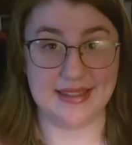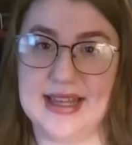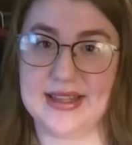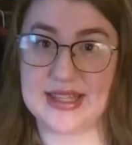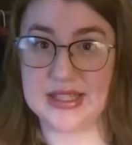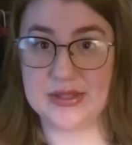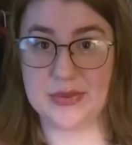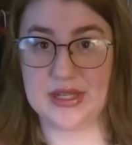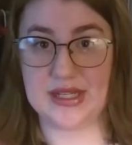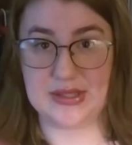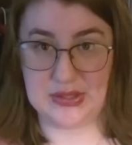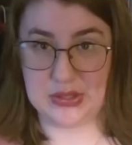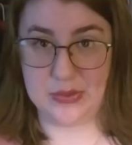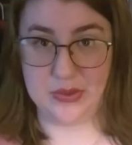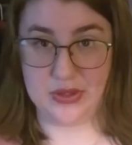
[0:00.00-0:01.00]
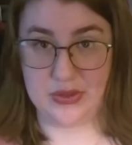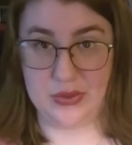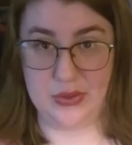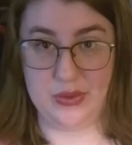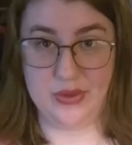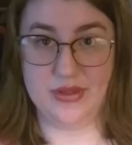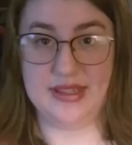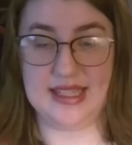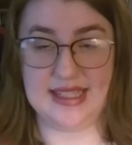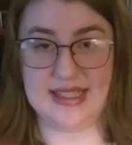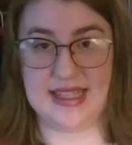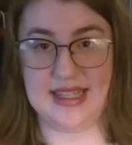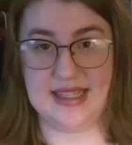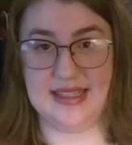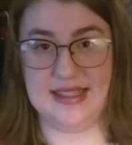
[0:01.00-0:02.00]
Now this one is super cool. This
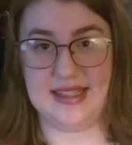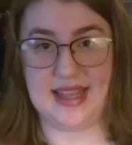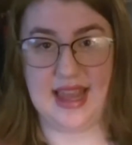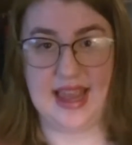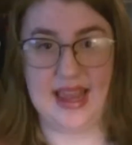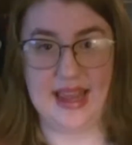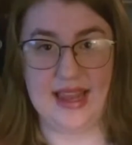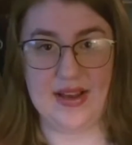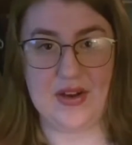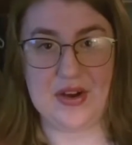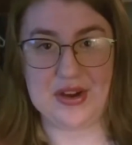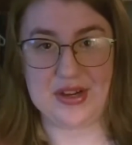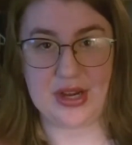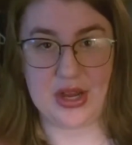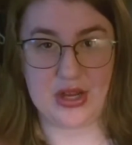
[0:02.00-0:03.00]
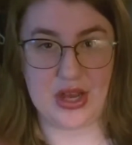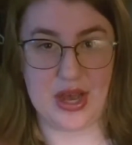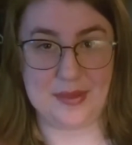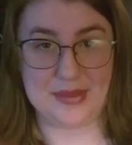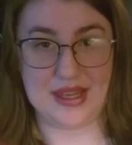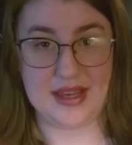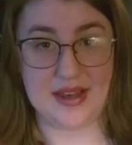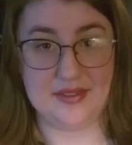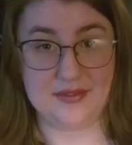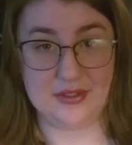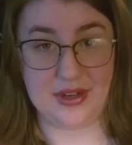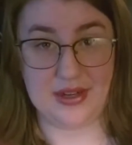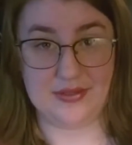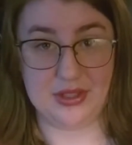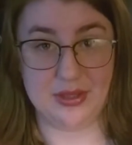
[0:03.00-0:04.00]
is a ARC copy of
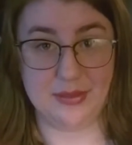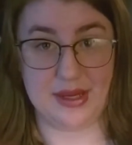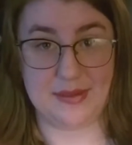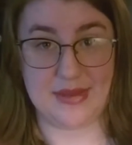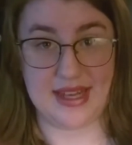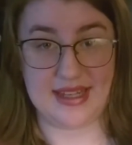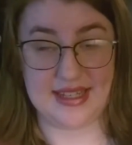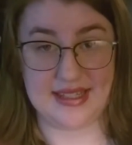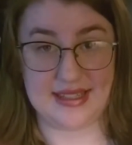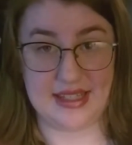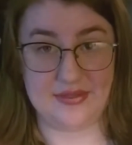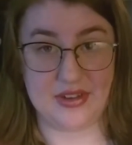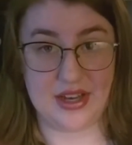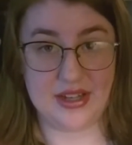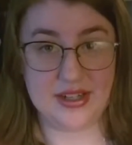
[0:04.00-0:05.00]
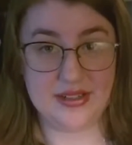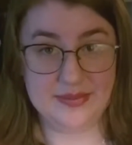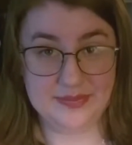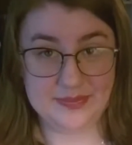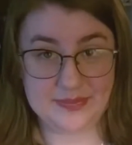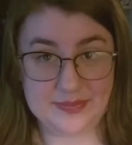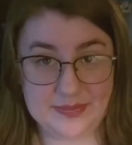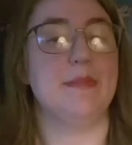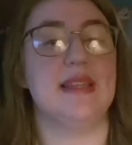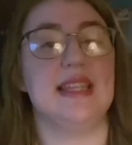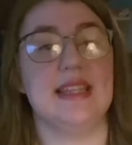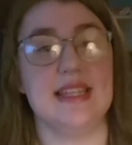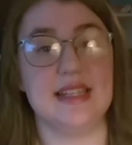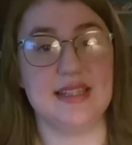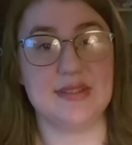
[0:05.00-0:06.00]
Forever by Maggie Stiefvater. But
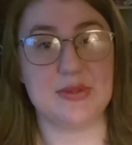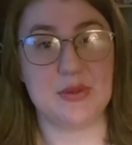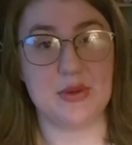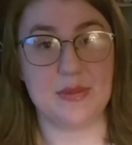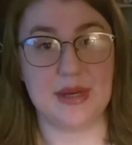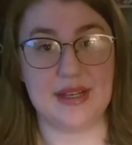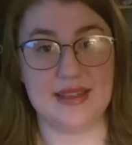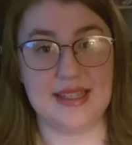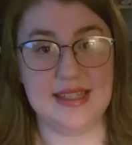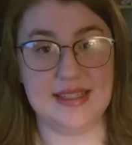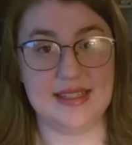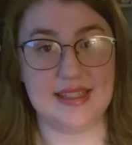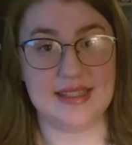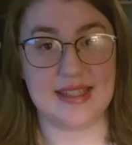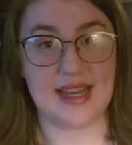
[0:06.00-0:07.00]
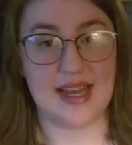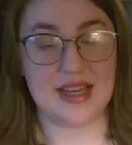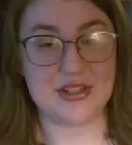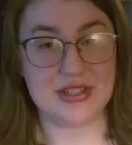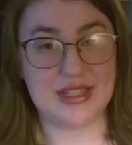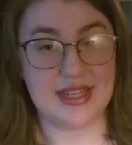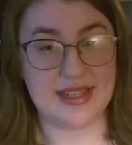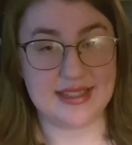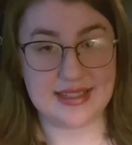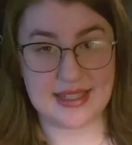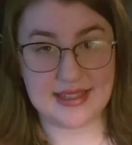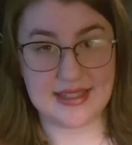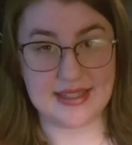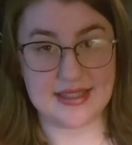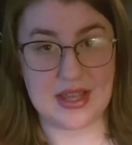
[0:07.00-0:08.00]
the thing that's cool about this is I actually got
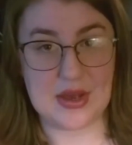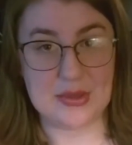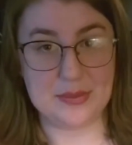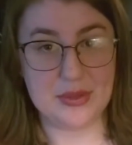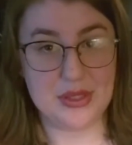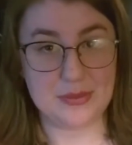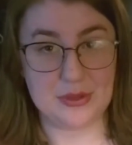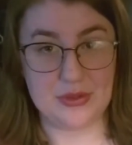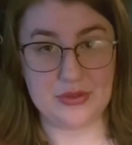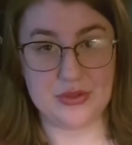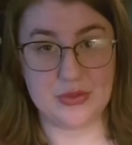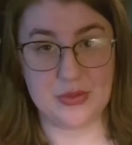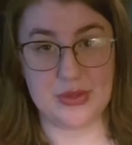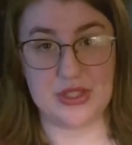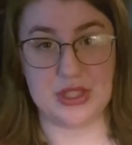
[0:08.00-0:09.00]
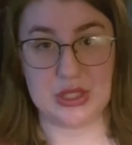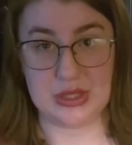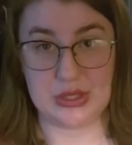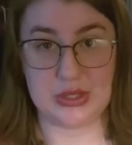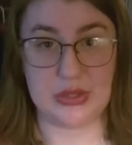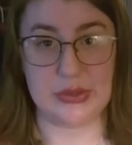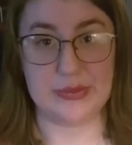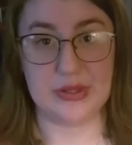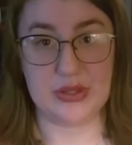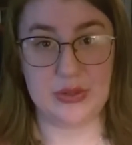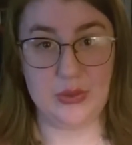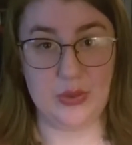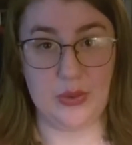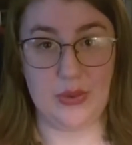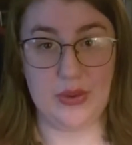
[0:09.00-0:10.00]
sent this on Bookmooch, which is super
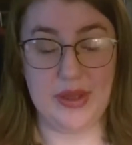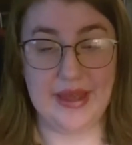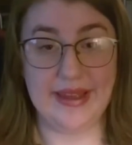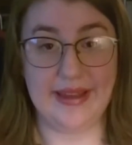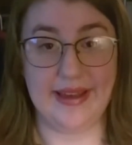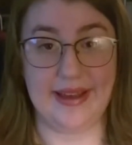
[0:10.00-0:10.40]
cool.